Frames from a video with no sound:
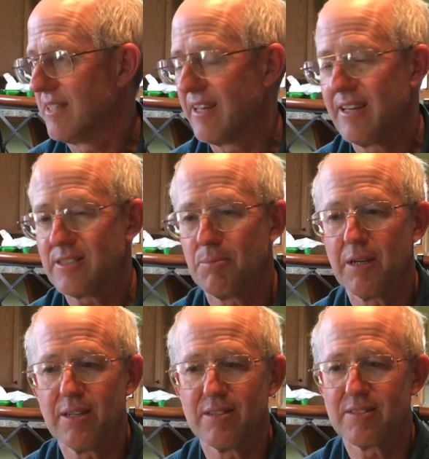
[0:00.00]
That's
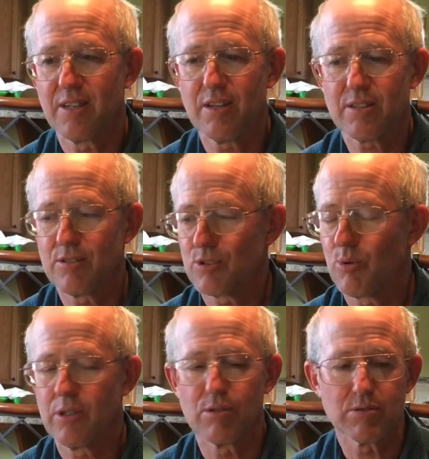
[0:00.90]
my talk on
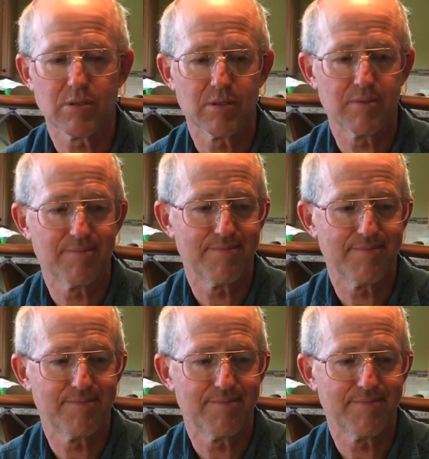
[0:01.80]
swales. And